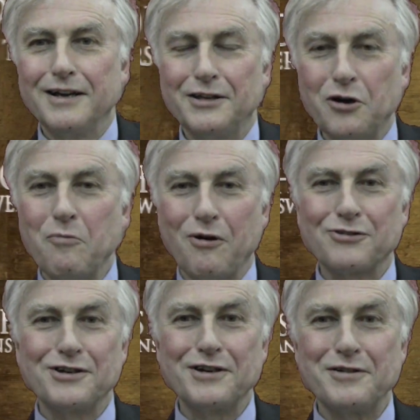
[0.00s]
You're
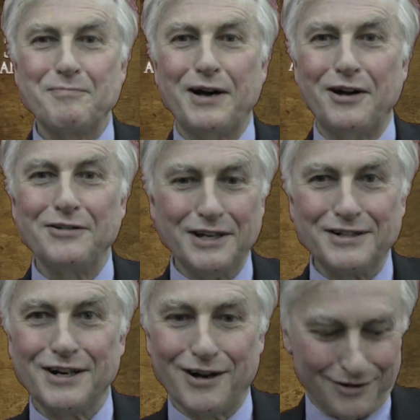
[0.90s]
watching Bionic
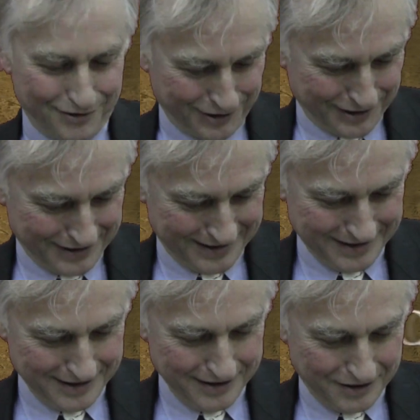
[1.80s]
Dance.